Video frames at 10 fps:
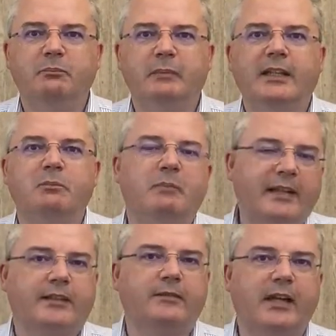making
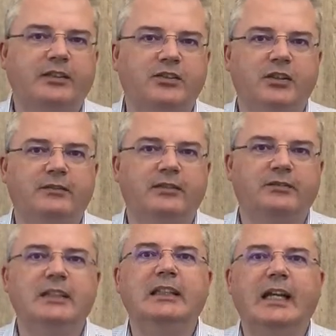best advantage
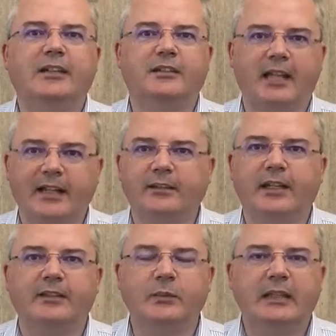of the ladders
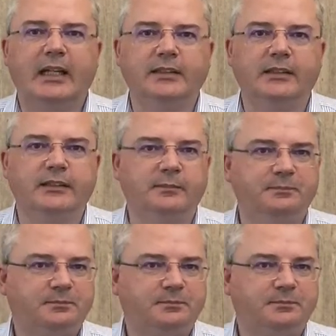as we land on them.